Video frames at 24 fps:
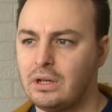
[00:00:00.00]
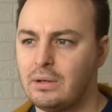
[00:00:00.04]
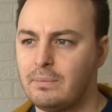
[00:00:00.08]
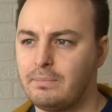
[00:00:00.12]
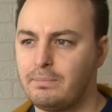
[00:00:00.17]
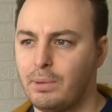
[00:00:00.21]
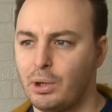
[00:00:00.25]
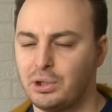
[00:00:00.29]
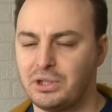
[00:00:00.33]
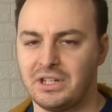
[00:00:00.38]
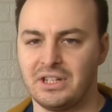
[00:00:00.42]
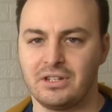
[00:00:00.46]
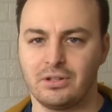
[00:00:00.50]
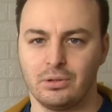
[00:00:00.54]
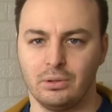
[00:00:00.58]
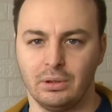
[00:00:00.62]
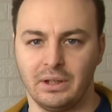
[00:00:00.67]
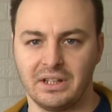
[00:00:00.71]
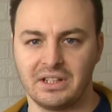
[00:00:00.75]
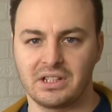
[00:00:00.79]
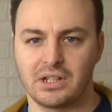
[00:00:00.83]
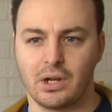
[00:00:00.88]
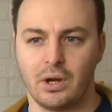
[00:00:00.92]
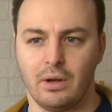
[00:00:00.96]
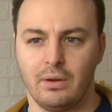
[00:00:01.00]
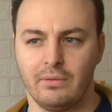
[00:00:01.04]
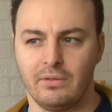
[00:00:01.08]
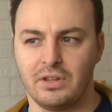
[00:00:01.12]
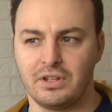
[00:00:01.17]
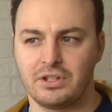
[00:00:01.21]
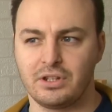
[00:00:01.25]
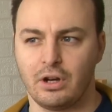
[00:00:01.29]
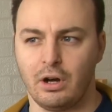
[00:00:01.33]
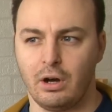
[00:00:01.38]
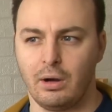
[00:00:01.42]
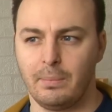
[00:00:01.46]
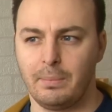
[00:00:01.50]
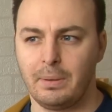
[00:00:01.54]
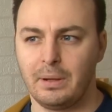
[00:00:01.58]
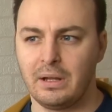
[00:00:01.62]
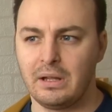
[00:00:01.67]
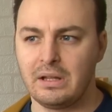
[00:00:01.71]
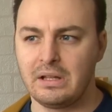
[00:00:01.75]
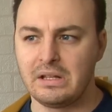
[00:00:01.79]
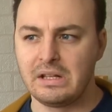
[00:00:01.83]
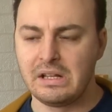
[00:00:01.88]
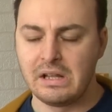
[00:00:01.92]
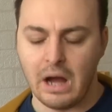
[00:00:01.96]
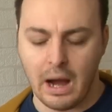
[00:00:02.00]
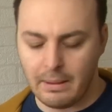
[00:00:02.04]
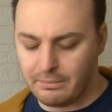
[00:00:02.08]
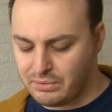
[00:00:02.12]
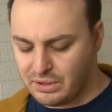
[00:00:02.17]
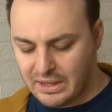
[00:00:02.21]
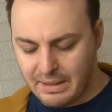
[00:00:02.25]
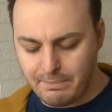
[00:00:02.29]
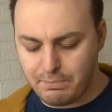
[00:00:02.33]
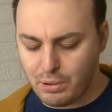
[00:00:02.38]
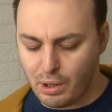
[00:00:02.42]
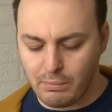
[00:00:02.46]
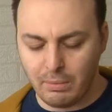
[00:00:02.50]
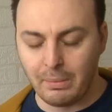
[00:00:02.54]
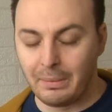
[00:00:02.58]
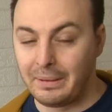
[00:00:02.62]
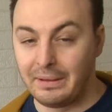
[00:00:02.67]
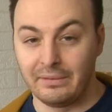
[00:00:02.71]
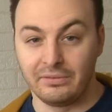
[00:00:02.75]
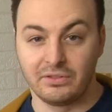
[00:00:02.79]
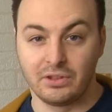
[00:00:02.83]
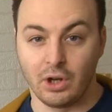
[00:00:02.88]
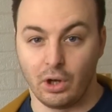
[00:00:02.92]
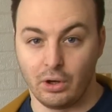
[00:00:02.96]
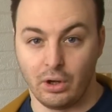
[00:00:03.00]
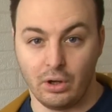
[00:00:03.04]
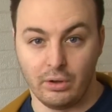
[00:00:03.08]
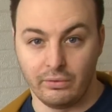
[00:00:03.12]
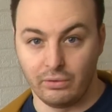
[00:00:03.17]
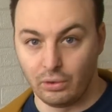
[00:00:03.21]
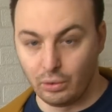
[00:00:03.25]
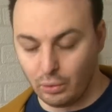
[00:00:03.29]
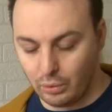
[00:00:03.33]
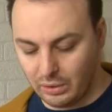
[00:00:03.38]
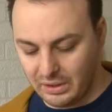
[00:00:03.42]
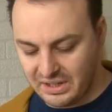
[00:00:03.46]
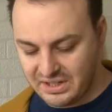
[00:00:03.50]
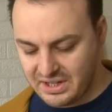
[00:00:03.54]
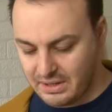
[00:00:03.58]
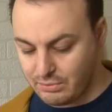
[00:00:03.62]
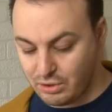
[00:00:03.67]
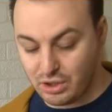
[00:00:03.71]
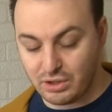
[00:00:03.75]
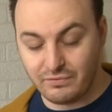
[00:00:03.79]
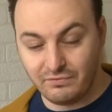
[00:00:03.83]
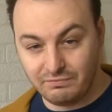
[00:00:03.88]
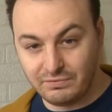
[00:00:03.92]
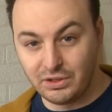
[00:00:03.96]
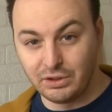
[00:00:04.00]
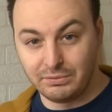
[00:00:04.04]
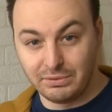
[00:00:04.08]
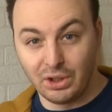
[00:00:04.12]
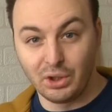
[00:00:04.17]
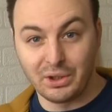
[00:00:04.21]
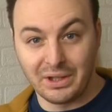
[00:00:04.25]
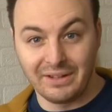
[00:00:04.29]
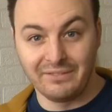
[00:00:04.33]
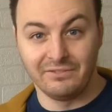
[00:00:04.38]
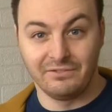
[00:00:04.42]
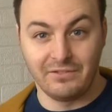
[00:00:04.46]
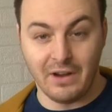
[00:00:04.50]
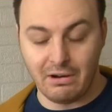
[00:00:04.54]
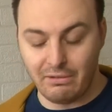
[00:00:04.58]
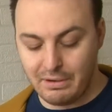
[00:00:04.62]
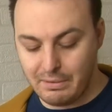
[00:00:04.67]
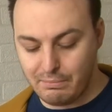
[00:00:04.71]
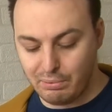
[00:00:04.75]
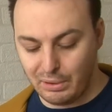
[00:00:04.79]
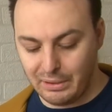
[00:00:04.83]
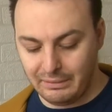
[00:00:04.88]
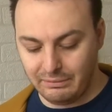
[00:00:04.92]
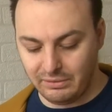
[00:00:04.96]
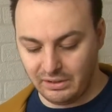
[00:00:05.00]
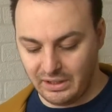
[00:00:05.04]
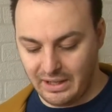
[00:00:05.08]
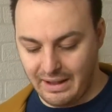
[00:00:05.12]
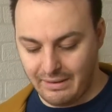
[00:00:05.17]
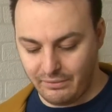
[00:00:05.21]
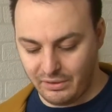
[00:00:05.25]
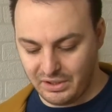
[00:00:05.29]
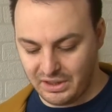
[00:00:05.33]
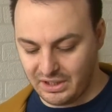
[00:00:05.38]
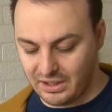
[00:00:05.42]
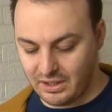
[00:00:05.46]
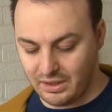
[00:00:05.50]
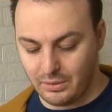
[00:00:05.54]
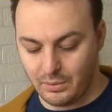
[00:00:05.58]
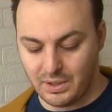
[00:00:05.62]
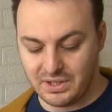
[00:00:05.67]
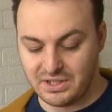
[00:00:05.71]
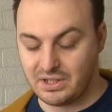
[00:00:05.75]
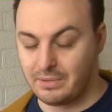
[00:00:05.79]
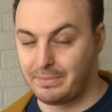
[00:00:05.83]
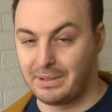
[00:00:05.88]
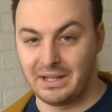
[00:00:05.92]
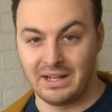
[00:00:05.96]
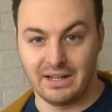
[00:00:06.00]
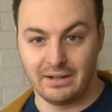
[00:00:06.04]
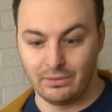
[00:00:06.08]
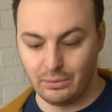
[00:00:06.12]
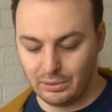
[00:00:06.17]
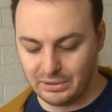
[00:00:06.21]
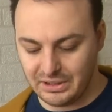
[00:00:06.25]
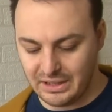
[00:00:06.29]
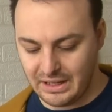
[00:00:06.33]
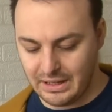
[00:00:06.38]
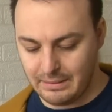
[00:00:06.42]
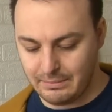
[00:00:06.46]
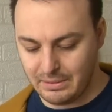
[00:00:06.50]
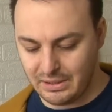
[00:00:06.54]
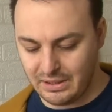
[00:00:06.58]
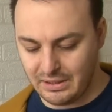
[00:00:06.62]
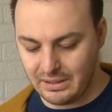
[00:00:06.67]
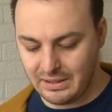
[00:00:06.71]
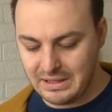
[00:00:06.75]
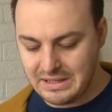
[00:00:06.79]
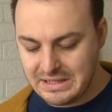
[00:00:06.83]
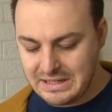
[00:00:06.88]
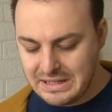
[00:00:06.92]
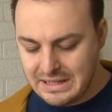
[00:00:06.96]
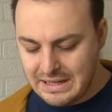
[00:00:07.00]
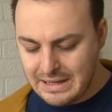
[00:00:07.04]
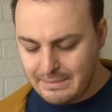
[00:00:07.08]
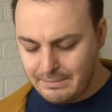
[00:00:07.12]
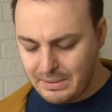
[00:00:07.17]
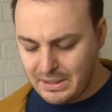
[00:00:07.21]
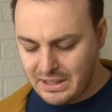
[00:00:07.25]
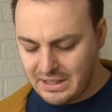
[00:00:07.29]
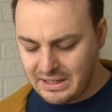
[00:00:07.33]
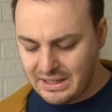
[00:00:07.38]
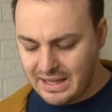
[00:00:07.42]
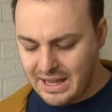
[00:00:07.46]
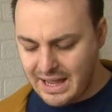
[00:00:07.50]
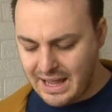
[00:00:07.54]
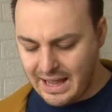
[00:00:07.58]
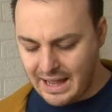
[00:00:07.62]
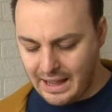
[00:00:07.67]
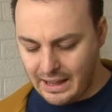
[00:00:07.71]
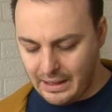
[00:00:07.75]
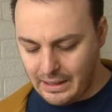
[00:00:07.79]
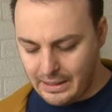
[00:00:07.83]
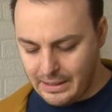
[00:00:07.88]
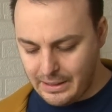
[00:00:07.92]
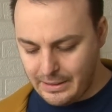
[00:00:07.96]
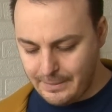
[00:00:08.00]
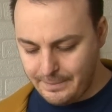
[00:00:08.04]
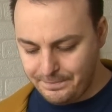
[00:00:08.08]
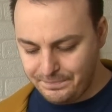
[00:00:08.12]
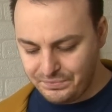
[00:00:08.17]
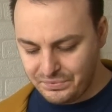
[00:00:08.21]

body tooling to go over the top. They probably have gone over all this. I'm just looking very briefly at everything, otherwise I'll be here all day. But yeah,